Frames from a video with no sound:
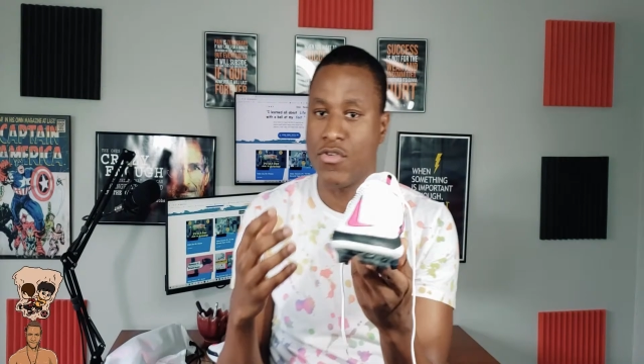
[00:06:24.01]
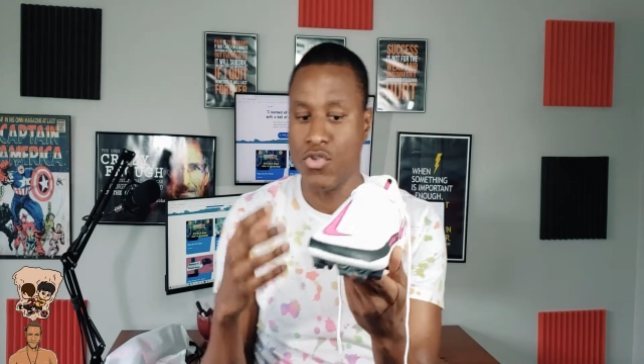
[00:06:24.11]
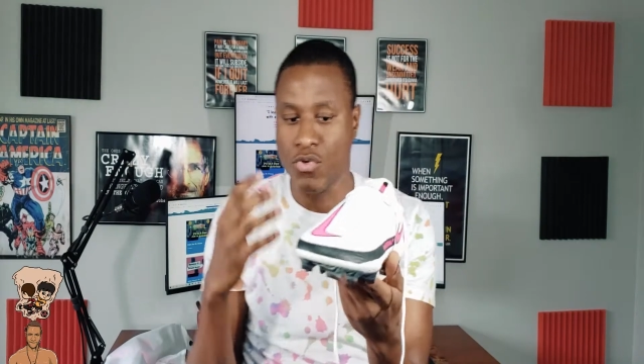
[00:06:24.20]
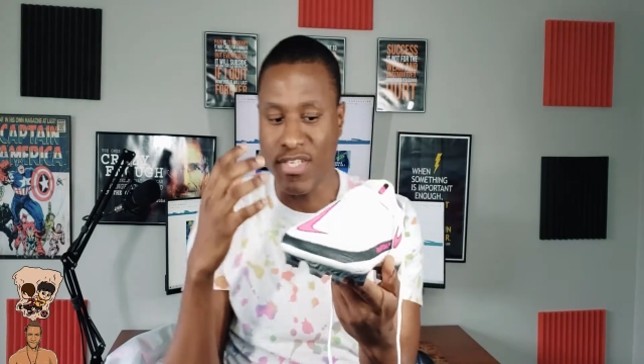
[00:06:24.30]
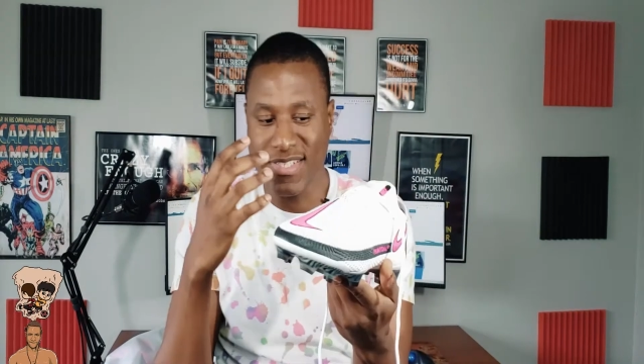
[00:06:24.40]

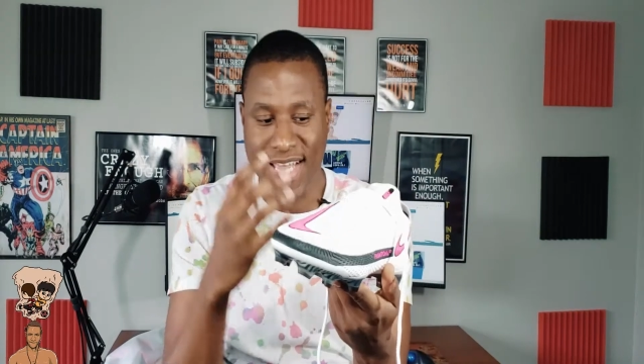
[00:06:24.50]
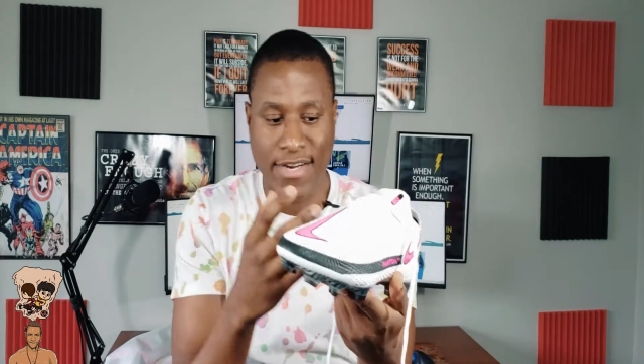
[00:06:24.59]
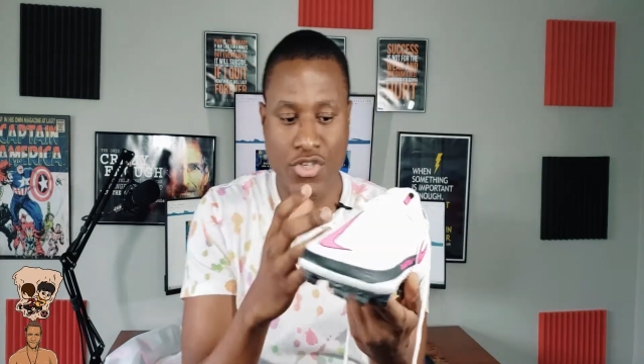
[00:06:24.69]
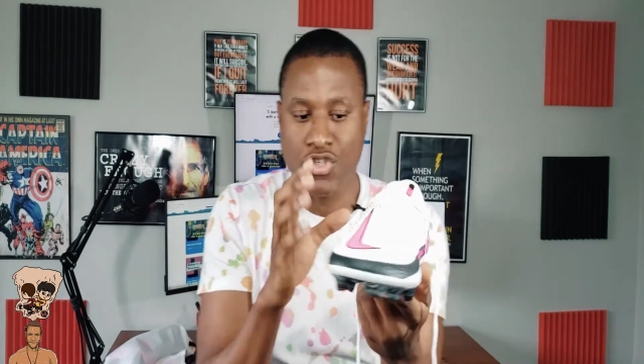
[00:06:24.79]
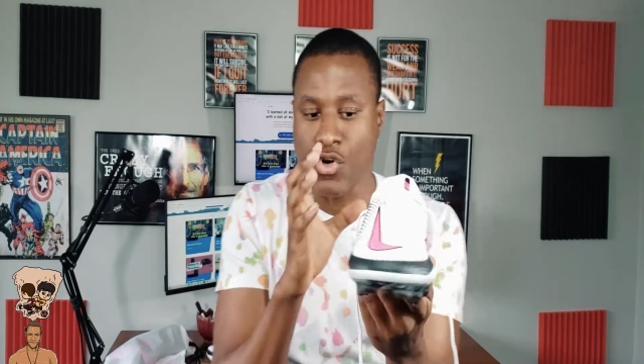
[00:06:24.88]
So the
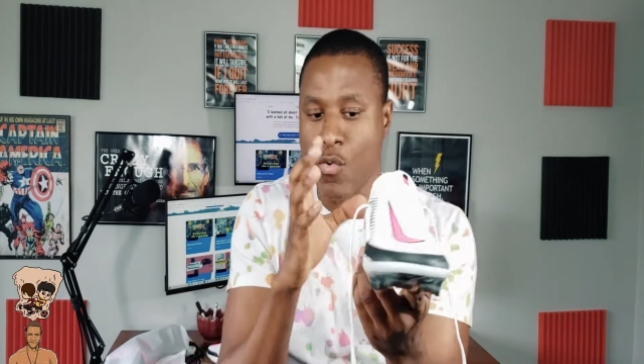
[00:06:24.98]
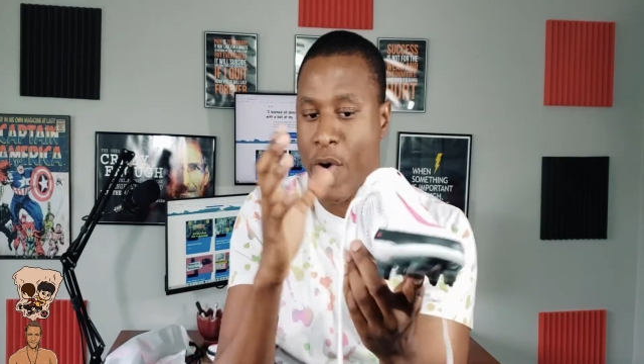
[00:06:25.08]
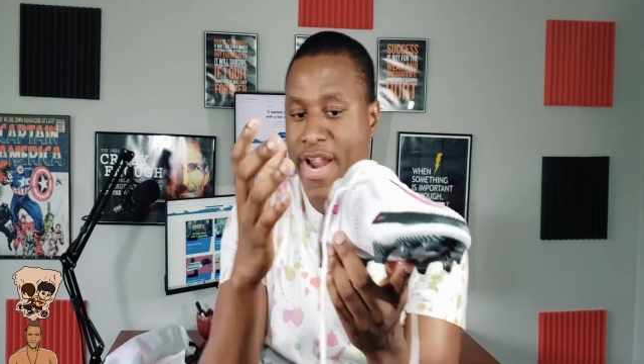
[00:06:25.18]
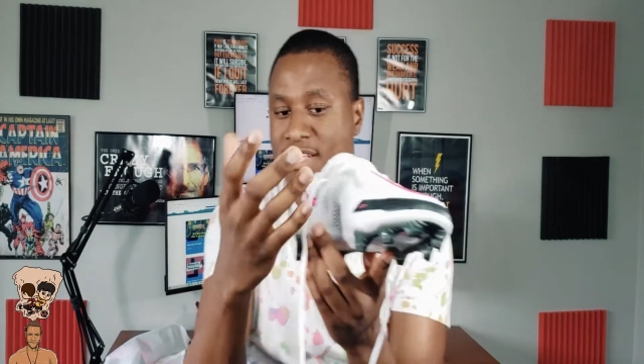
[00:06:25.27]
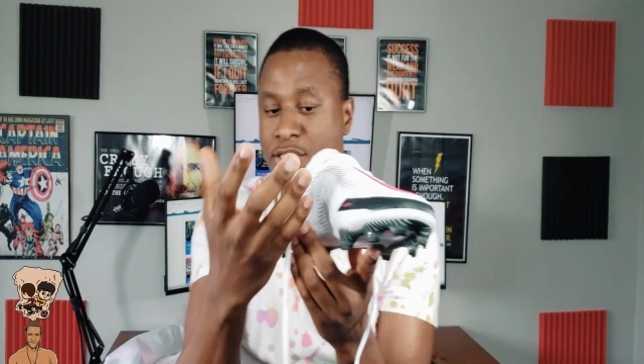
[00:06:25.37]
texture
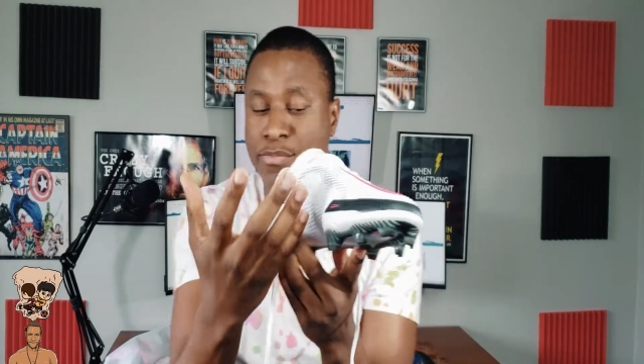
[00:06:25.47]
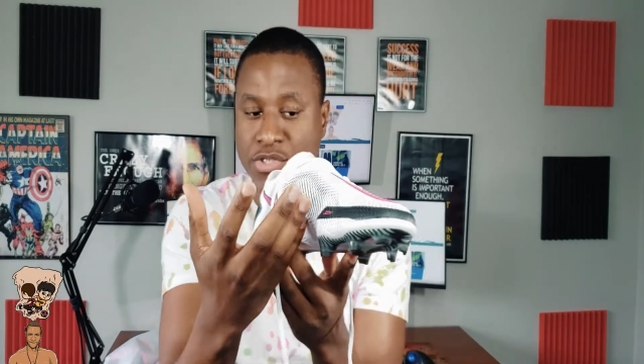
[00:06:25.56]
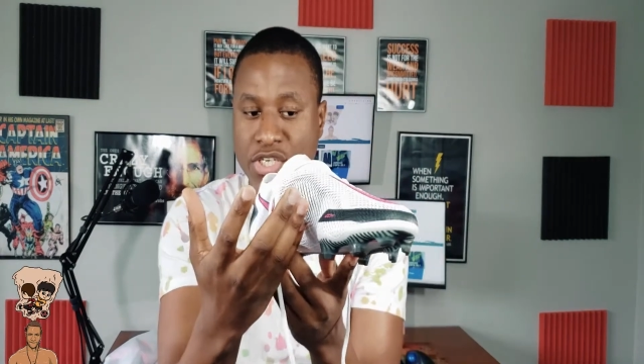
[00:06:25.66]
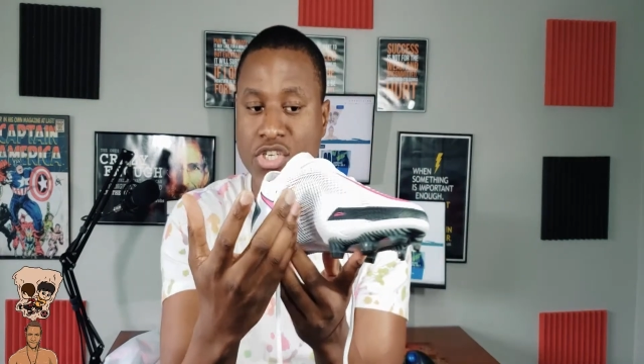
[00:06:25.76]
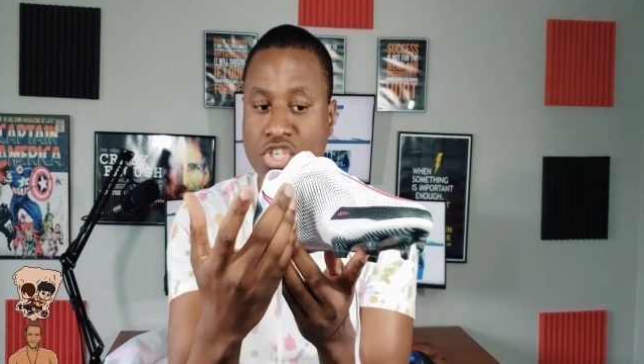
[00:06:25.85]
where it's
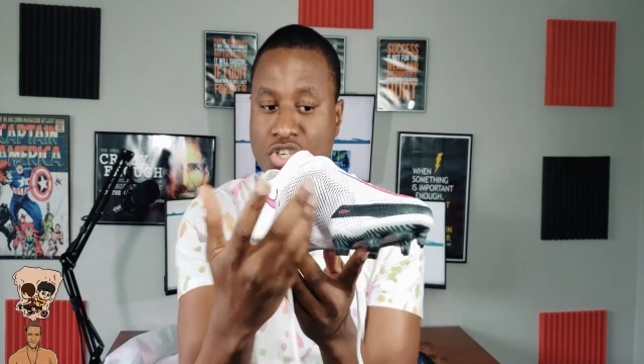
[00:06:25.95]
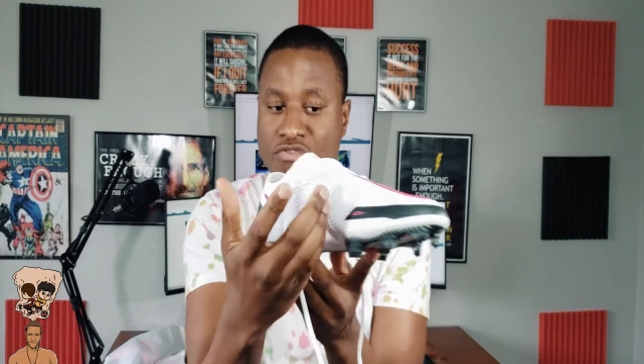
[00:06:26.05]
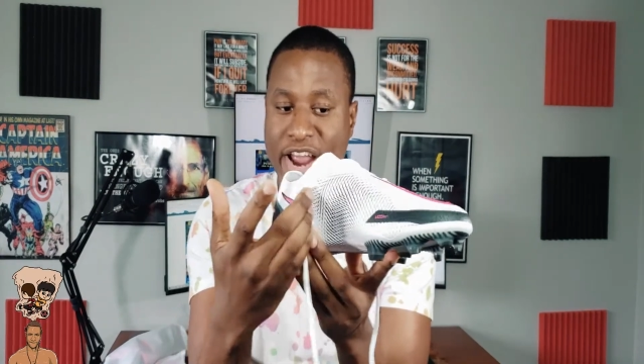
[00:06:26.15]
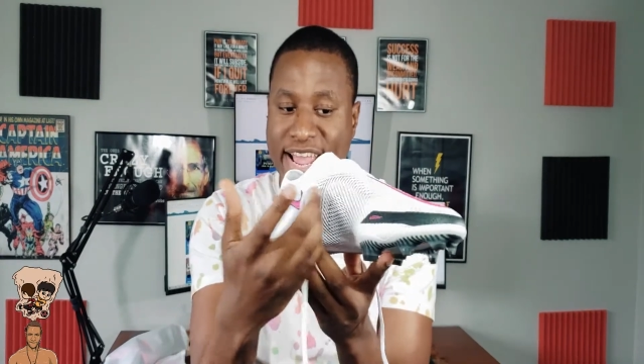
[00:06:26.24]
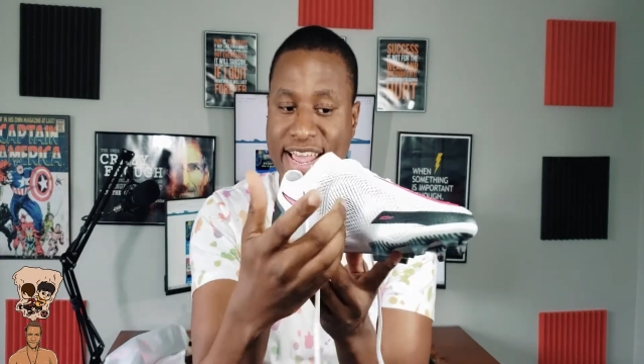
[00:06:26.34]
positioned
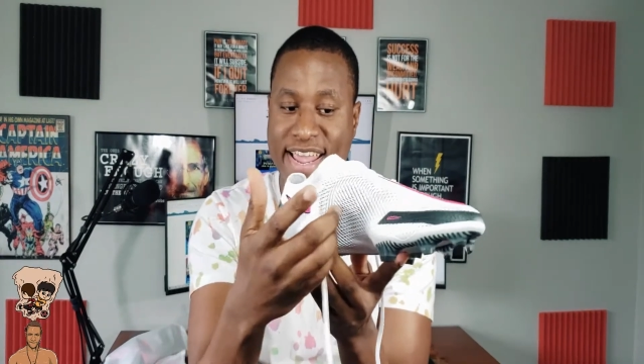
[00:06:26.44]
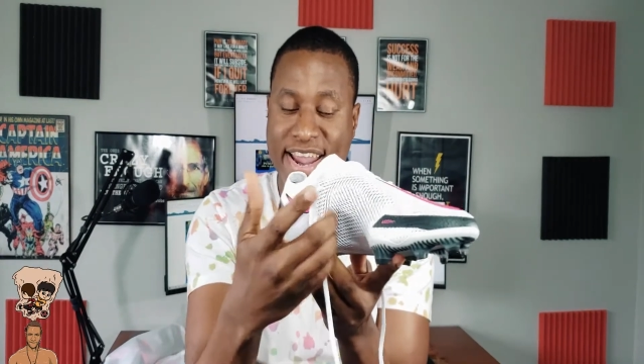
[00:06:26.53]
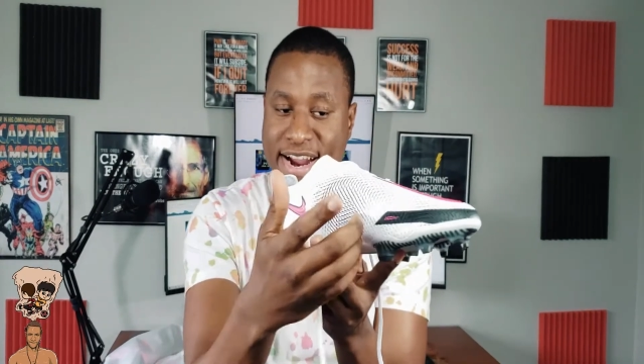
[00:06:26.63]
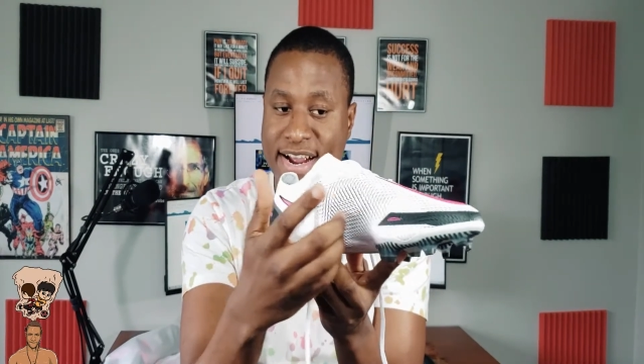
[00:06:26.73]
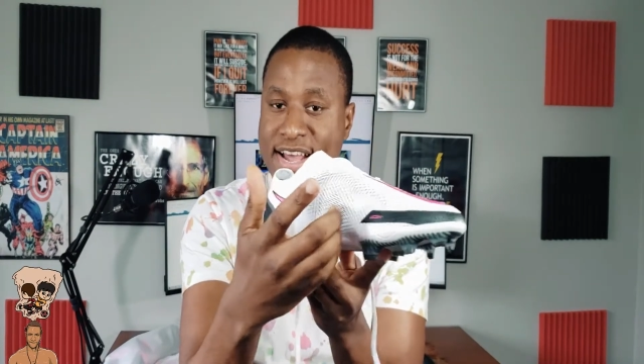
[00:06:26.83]
right
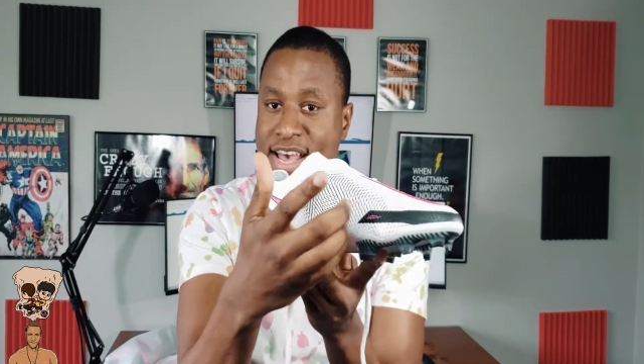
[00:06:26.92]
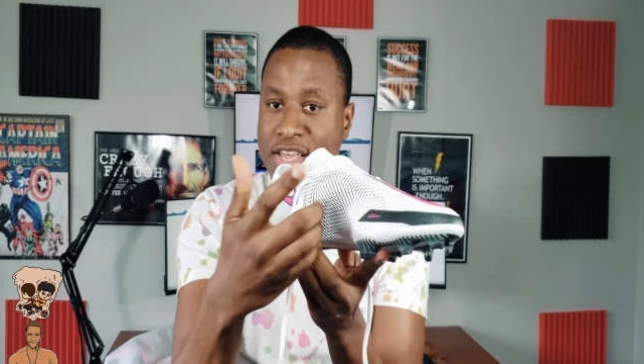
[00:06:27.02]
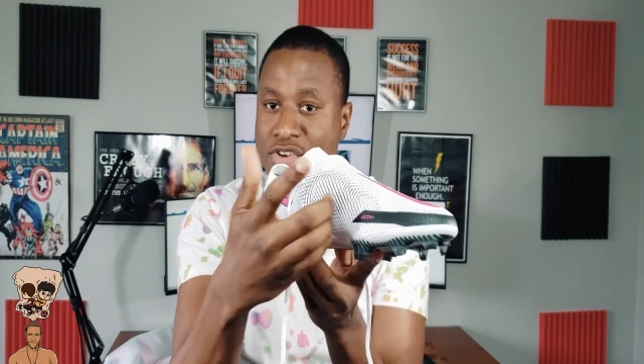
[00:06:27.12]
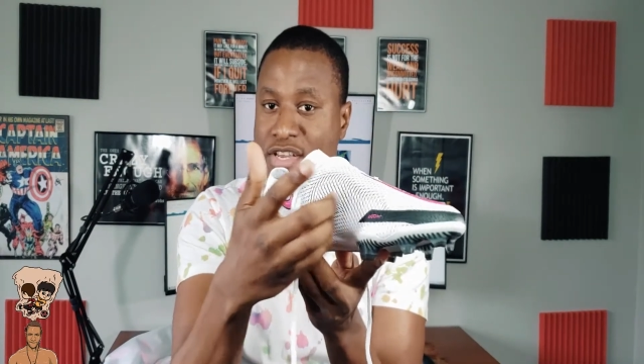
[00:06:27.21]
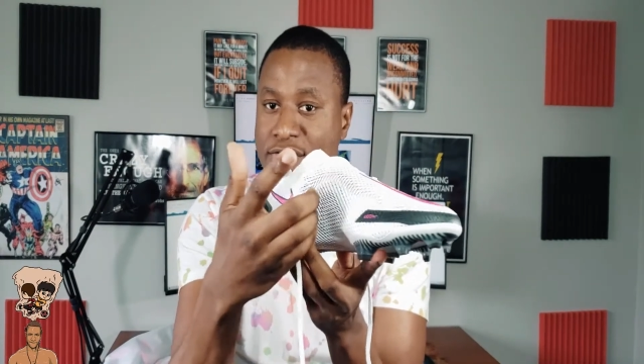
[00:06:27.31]
here,
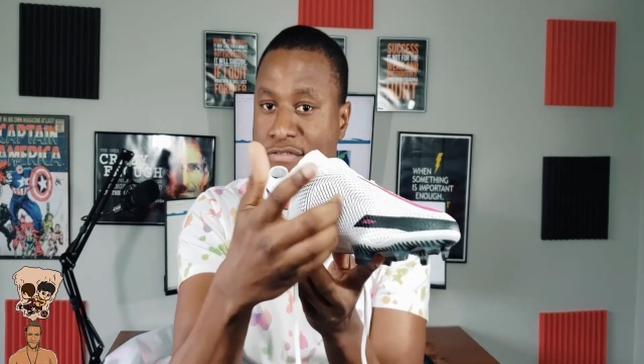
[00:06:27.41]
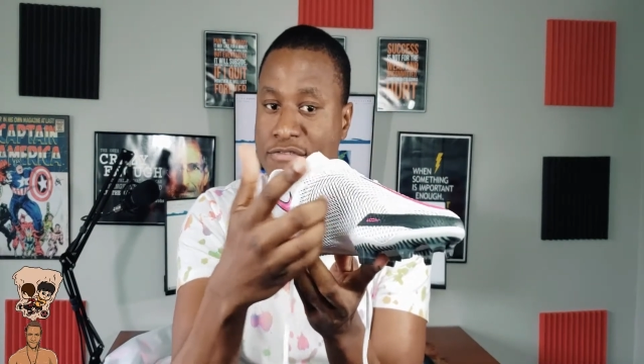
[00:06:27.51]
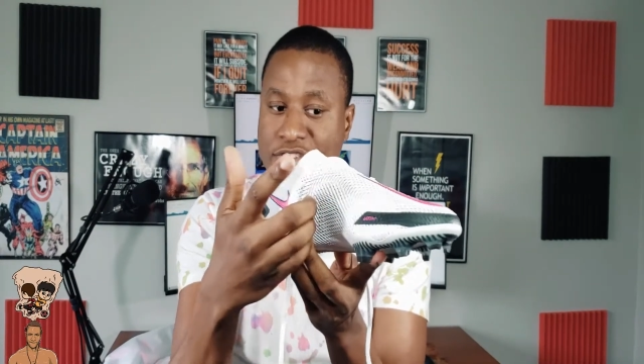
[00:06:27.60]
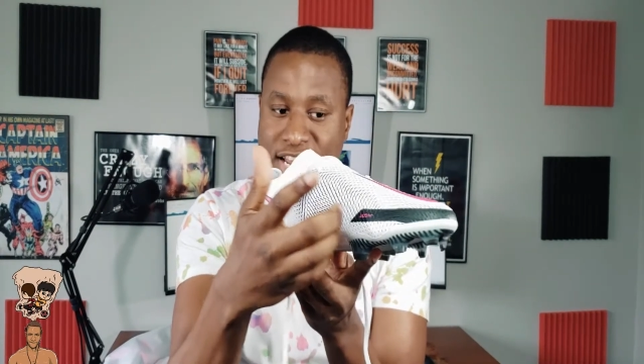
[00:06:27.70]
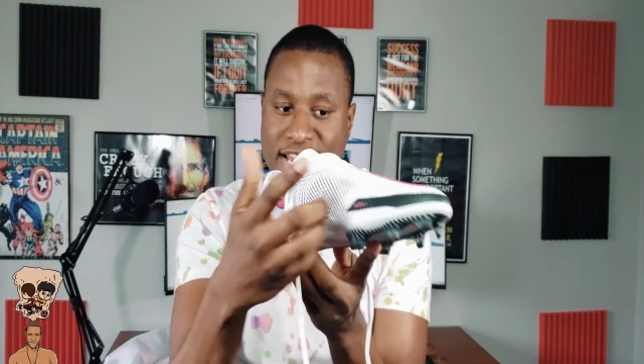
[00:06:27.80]
you can
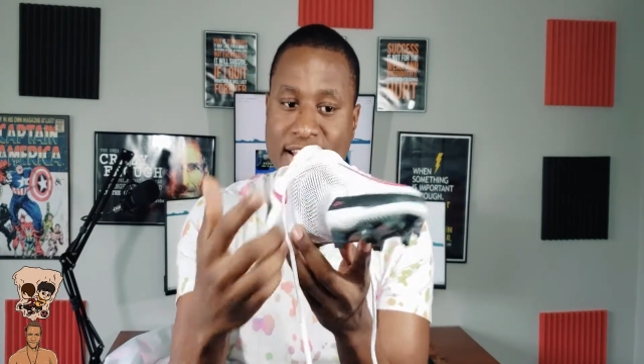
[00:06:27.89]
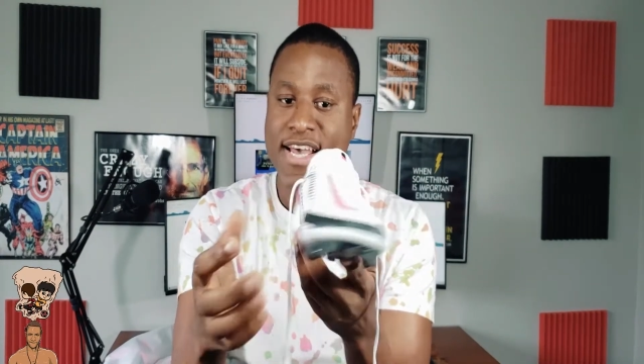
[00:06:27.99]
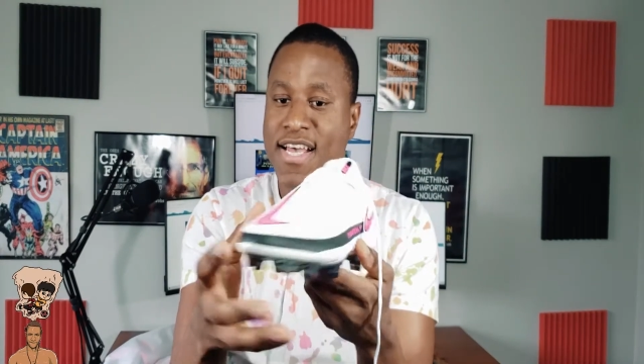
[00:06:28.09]
feel it.